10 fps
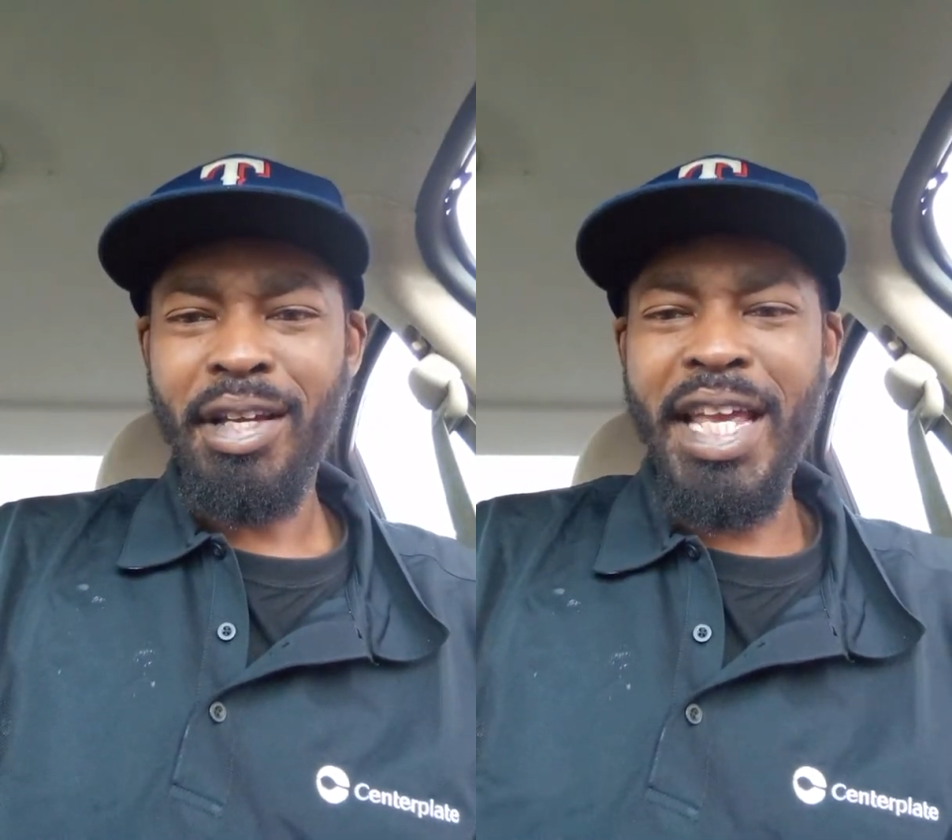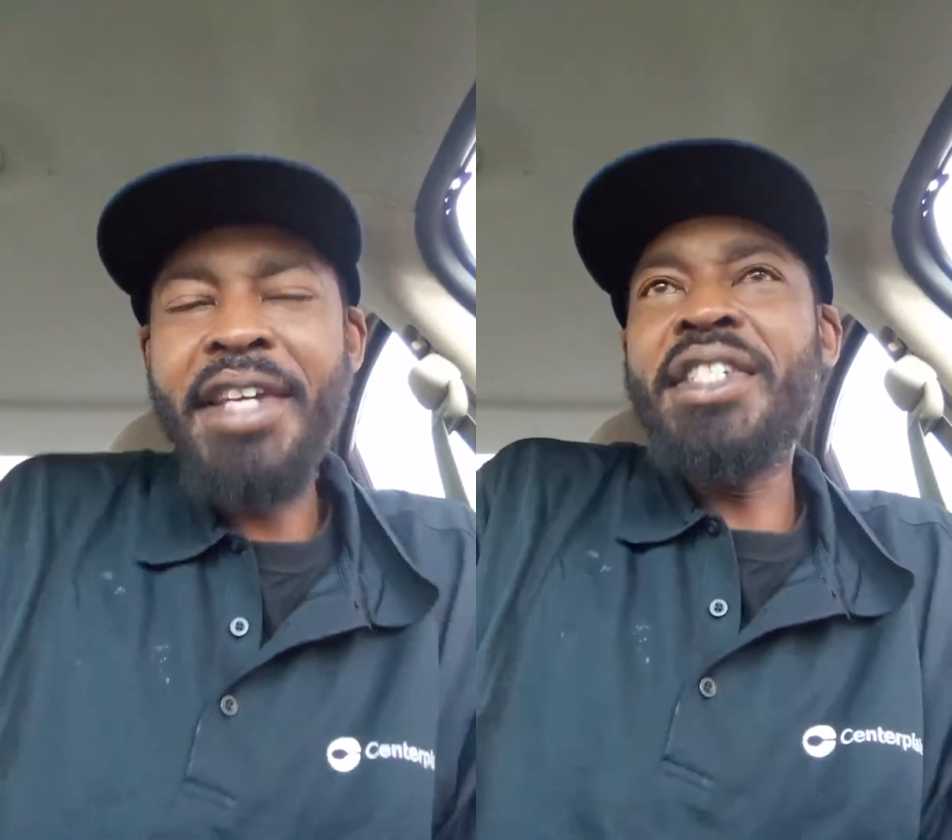
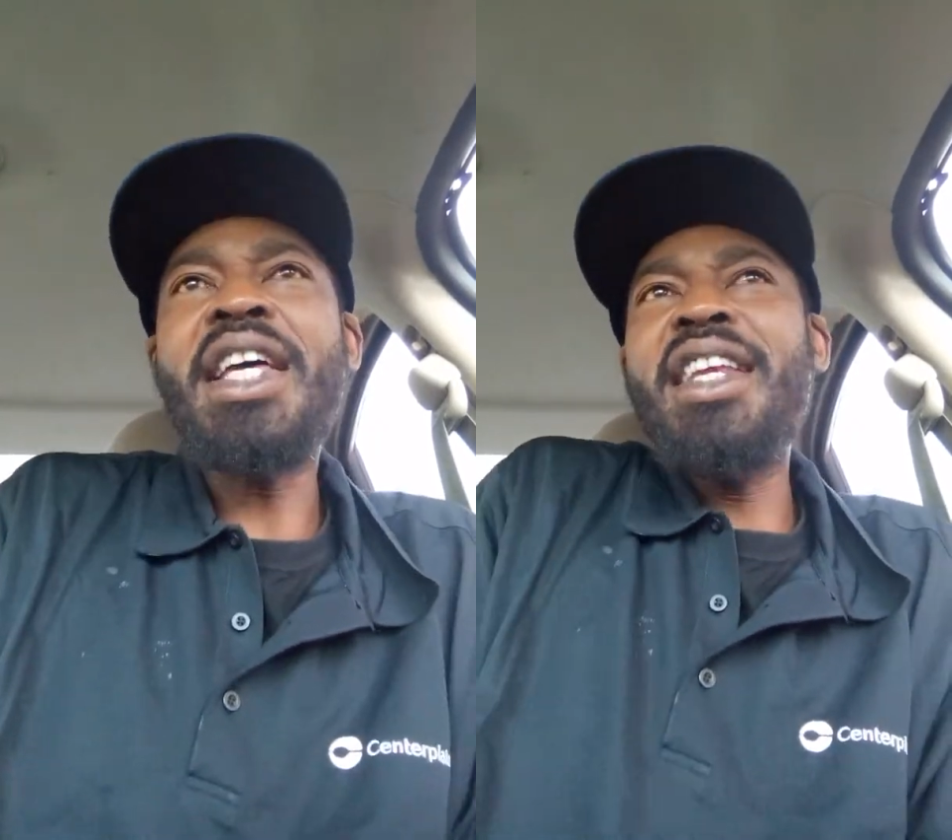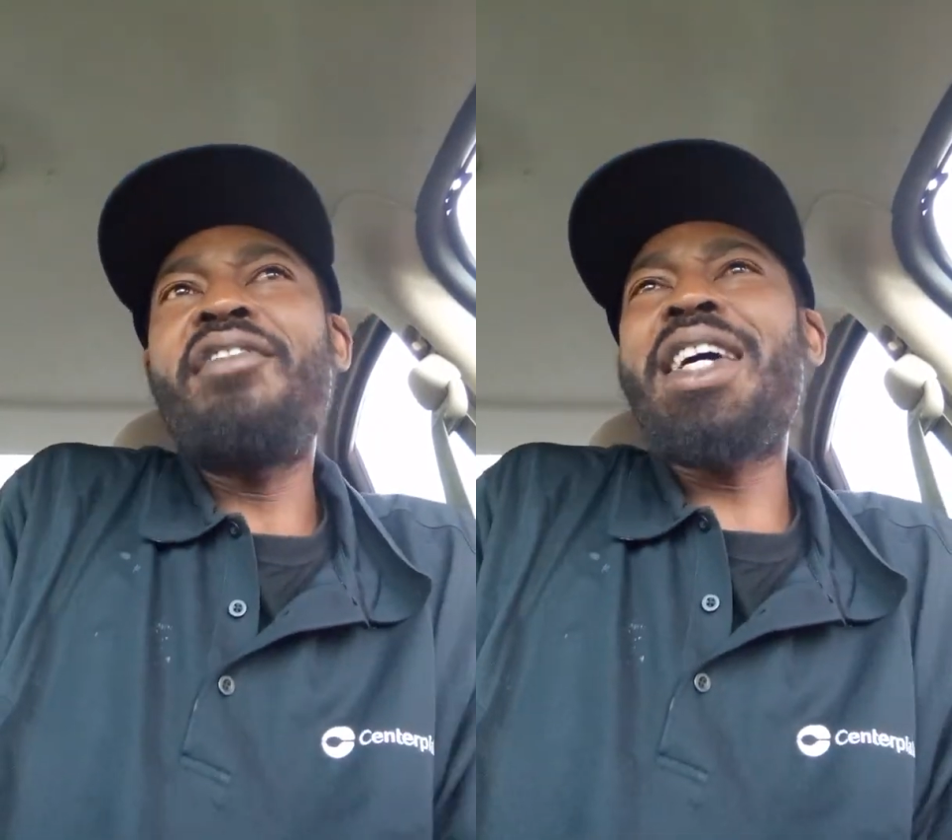Ennis
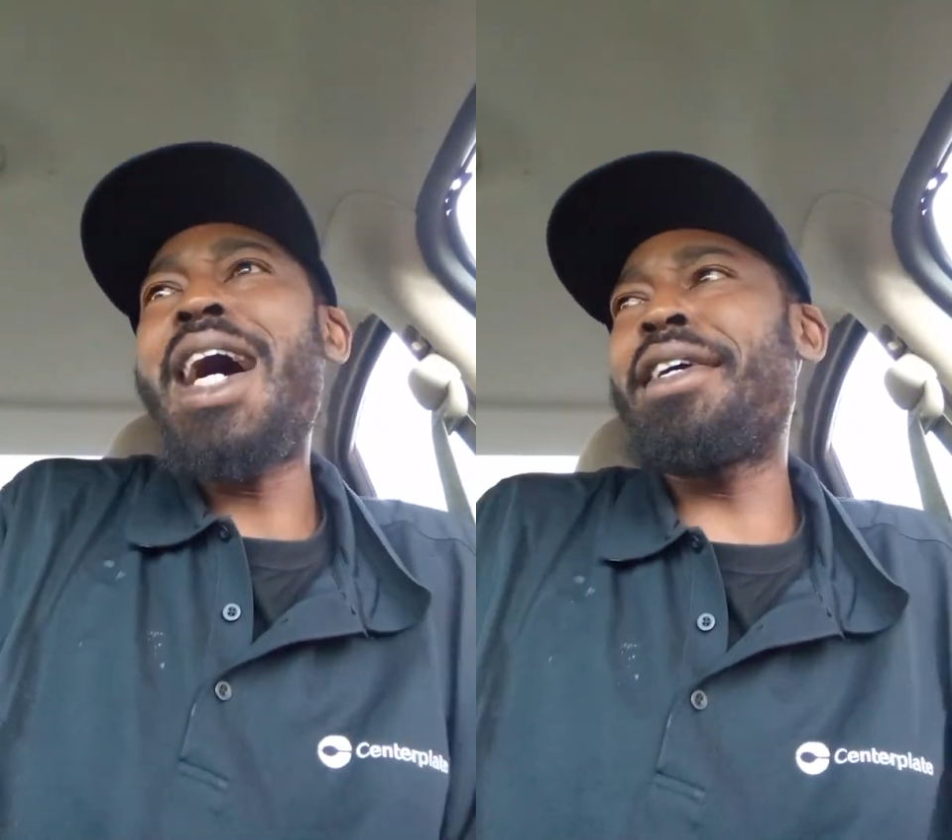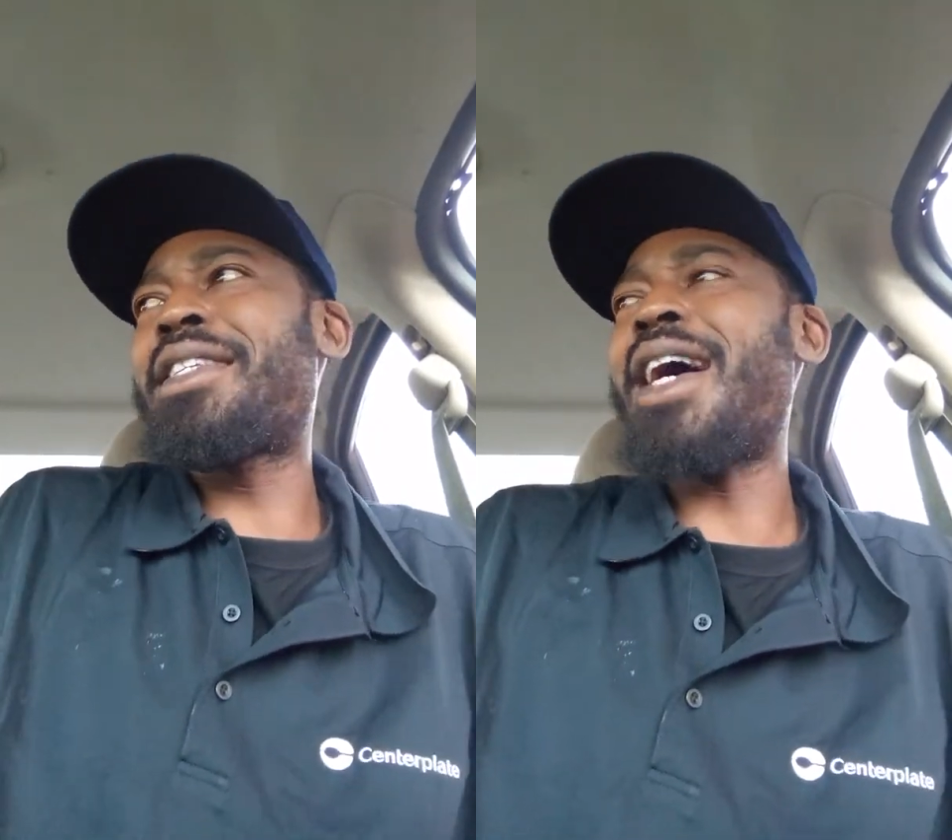ain't even
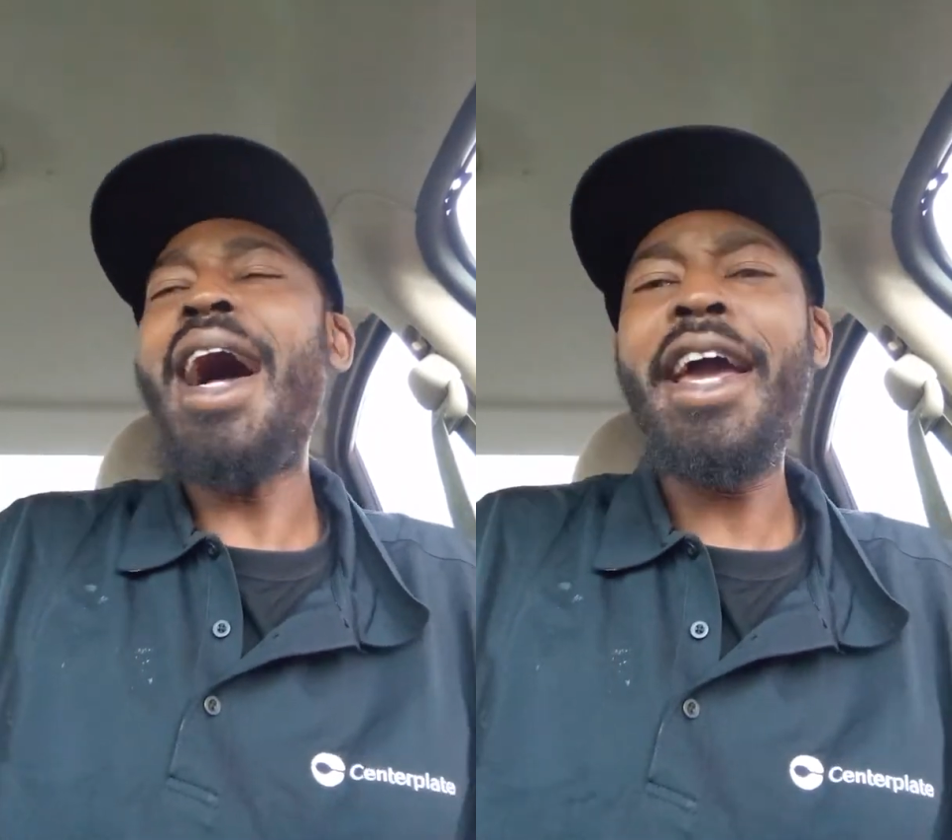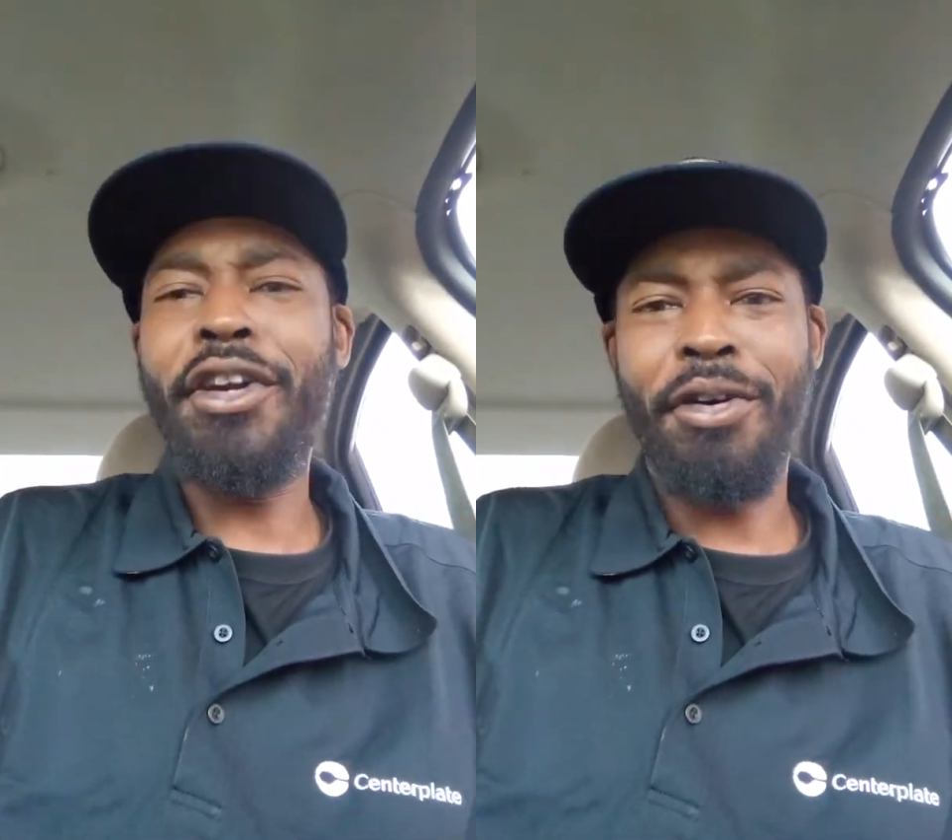got a
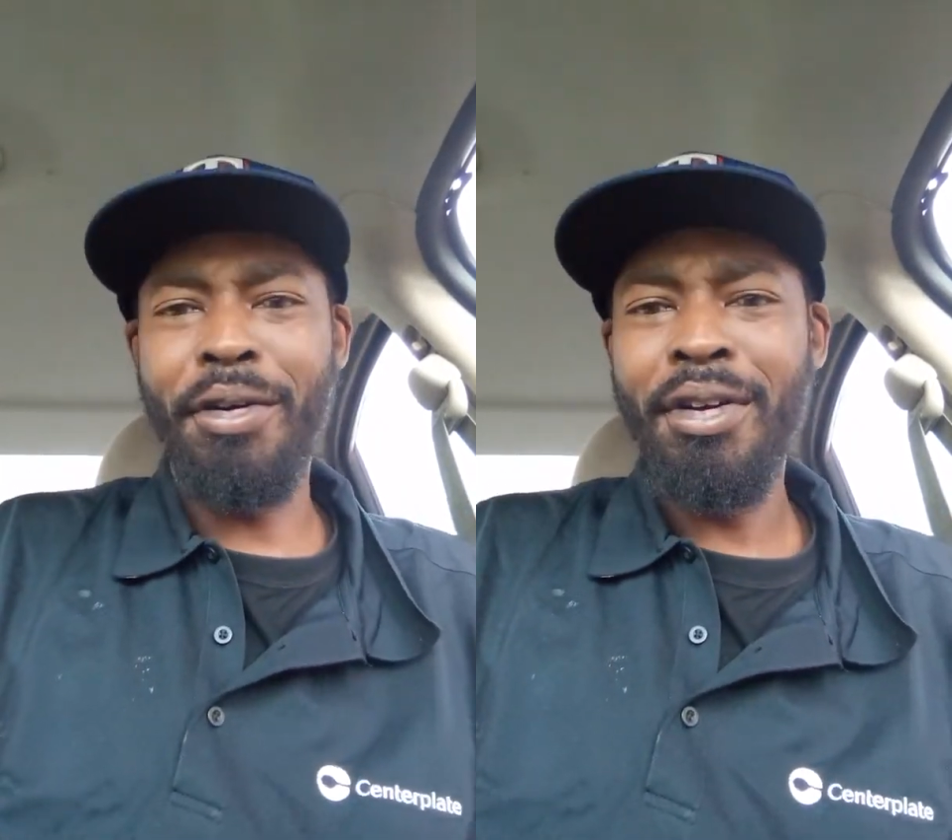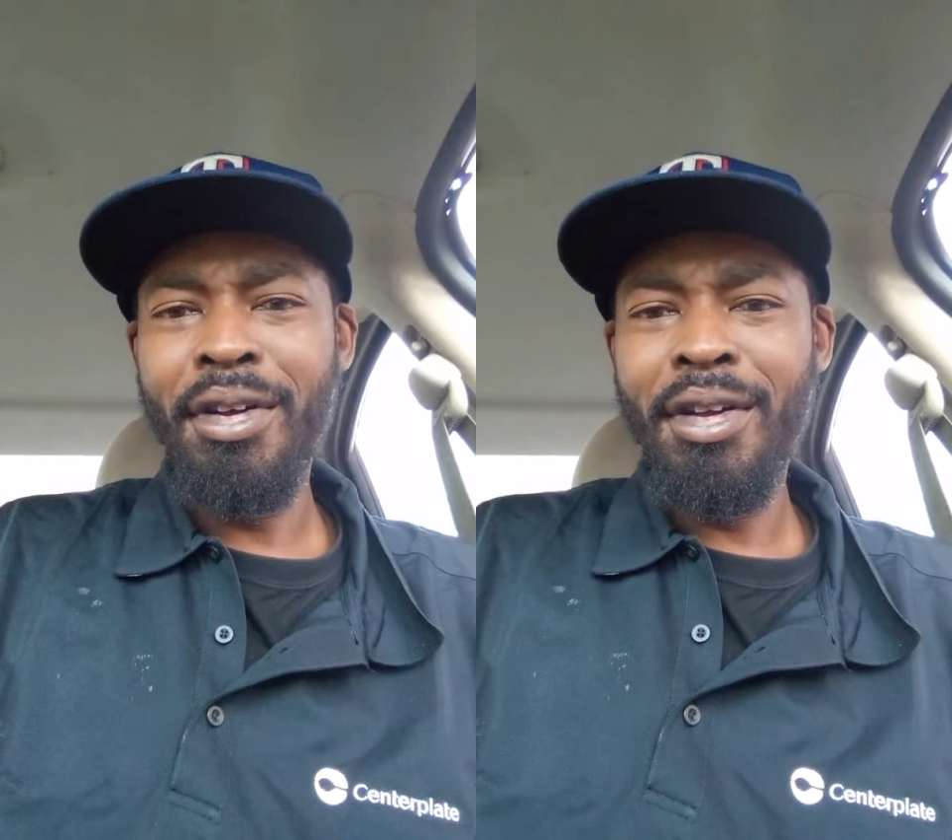title.